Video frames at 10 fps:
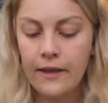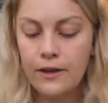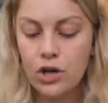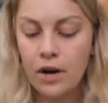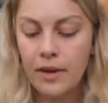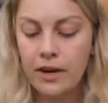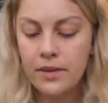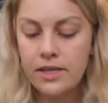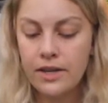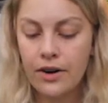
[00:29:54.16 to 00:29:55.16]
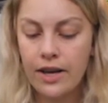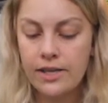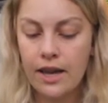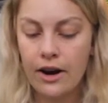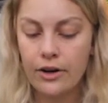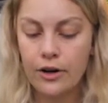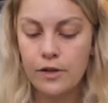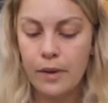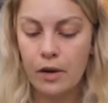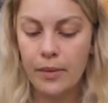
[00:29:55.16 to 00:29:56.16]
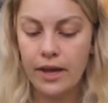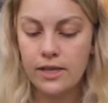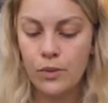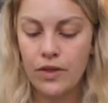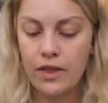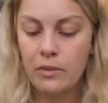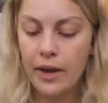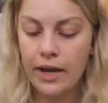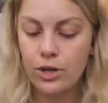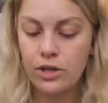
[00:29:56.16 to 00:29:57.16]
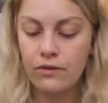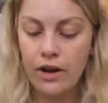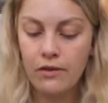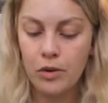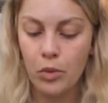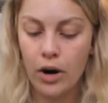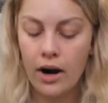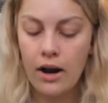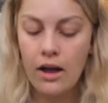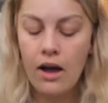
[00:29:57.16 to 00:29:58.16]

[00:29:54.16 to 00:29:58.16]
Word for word: The charming and mysterious characters Belle meets within the pages of Nevermore